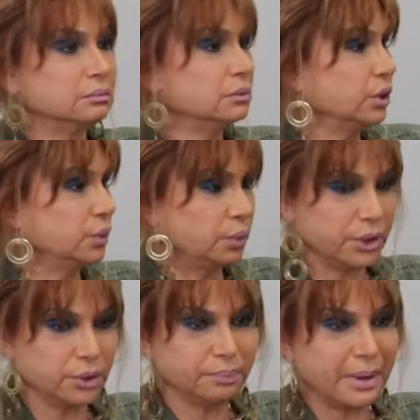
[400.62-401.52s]
you know,
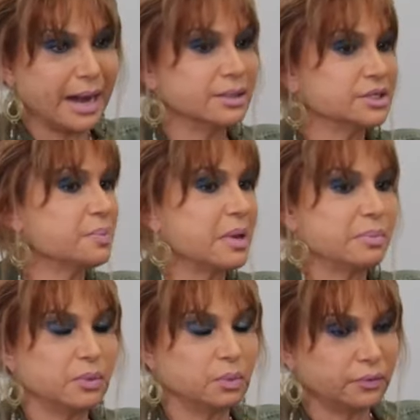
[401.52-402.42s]
where your parents
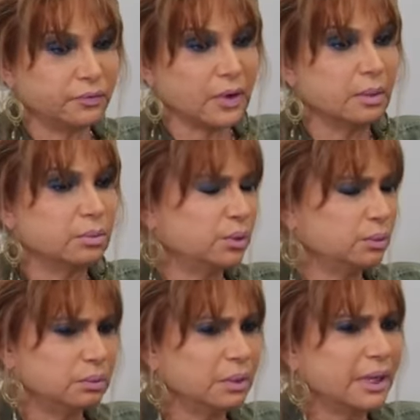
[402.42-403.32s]
maybe were from,
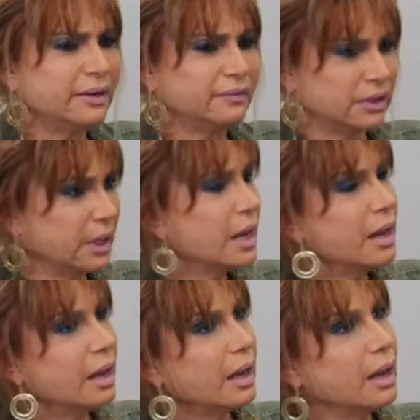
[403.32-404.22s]
or whatever.
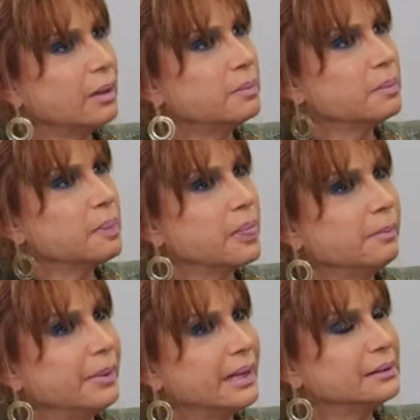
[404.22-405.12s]

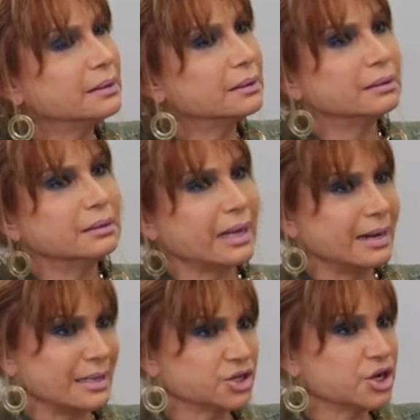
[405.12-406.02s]
But that
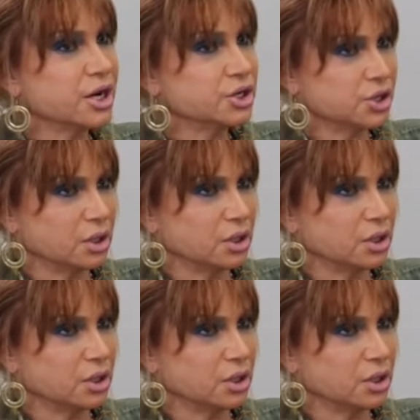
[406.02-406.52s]
has changed a